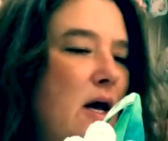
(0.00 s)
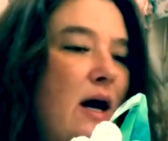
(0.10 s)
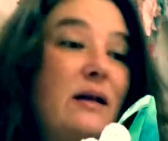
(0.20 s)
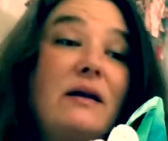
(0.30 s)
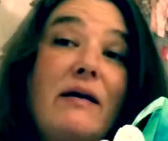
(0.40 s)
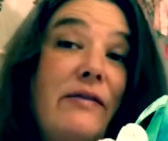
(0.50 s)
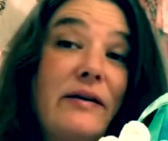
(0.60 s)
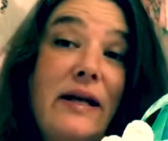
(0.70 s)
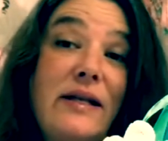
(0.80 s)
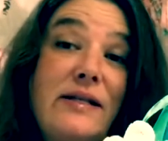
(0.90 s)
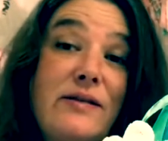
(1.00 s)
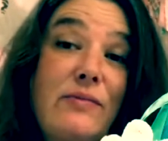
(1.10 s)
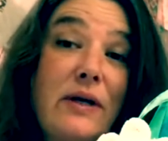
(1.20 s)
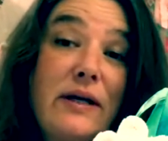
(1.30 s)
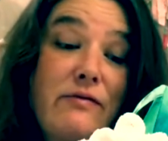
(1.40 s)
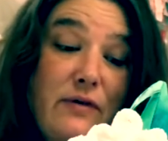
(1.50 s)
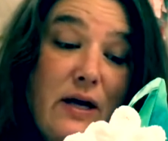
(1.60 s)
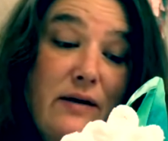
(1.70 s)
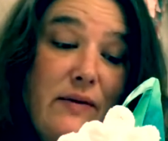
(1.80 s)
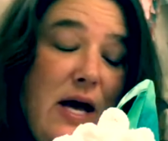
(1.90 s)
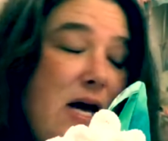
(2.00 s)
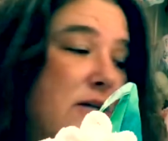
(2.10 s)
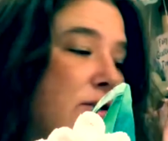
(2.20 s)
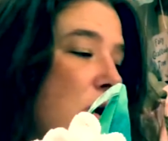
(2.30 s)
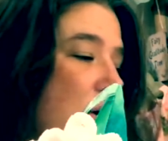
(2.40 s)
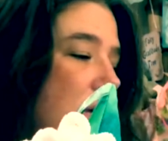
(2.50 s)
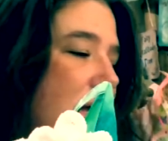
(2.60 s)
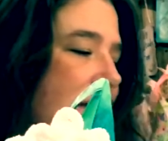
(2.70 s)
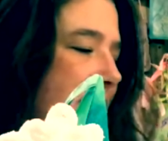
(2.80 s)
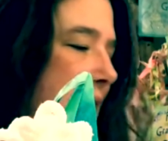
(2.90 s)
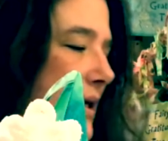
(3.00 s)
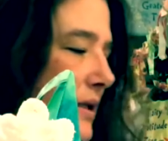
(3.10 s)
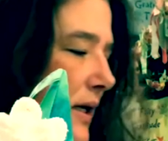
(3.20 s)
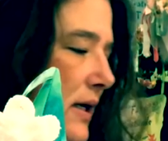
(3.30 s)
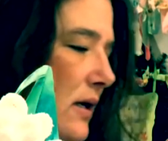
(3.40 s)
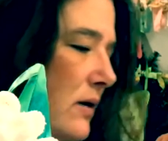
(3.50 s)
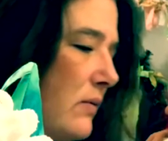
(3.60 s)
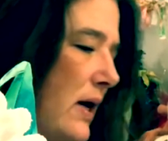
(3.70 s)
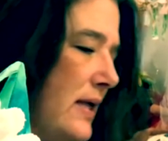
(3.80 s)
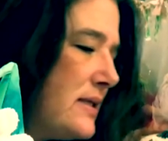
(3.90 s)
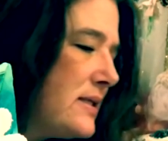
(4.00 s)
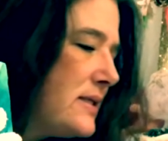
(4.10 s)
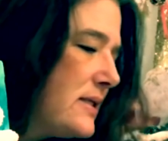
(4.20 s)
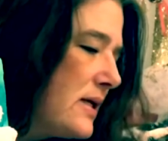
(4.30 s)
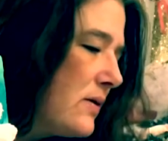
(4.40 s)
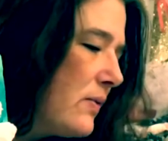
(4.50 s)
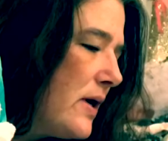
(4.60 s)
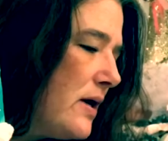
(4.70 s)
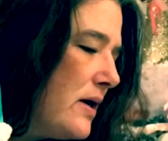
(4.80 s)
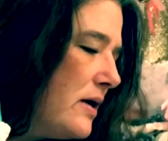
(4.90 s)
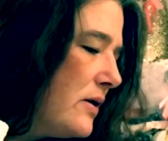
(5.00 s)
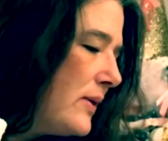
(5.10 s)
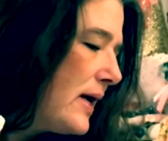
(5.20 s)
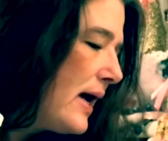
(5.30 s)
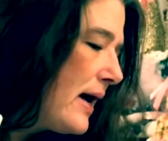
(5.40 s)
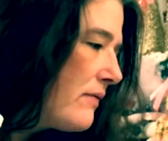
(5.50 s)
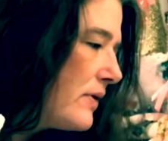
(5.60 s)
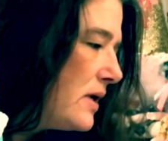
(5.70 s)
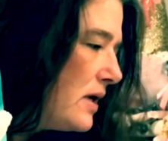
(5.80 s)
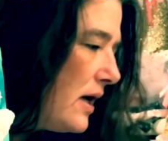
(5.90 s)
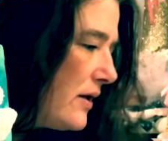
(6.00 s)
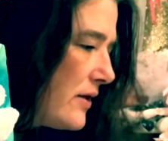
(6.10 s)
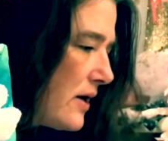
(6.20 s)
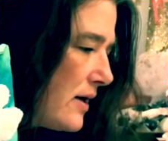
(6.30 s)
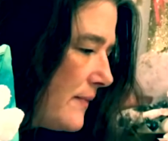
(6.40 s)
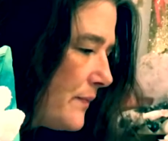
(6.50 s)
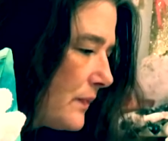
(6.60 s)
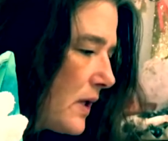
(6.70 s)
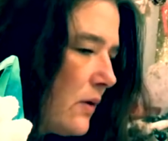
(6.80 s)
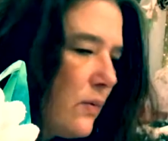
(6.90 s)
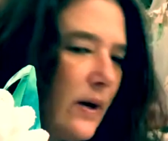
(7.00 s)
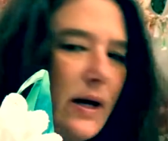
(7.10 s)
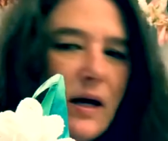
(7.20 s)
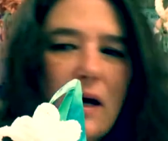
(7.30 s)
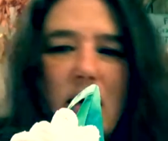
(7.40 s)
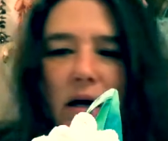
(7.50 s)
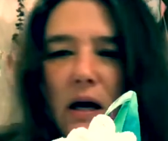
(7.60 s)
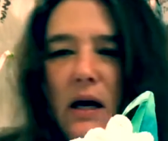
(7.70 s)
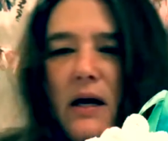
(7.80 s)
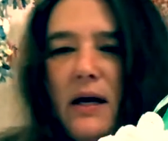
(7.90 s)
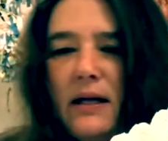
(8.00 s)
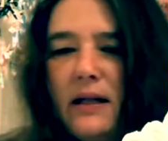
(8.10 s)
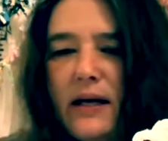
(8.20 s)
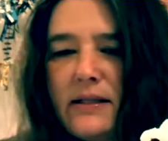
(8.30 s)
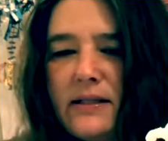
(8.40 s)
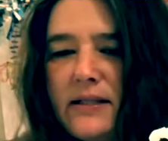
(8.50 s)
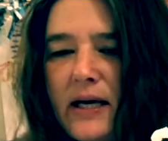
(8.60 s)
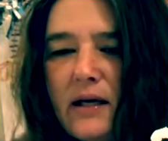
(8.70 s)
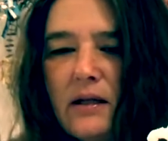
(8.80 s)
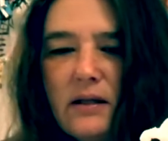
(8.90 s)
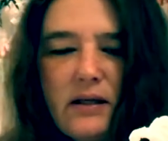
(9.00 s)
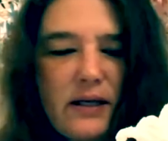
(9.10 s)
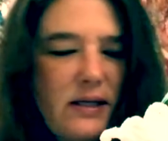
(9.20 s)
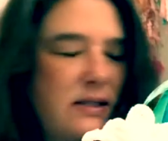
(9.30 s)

I love it. It's really fun. So let's take a look. Let's see. Where do we have another? Where? Let's take a look and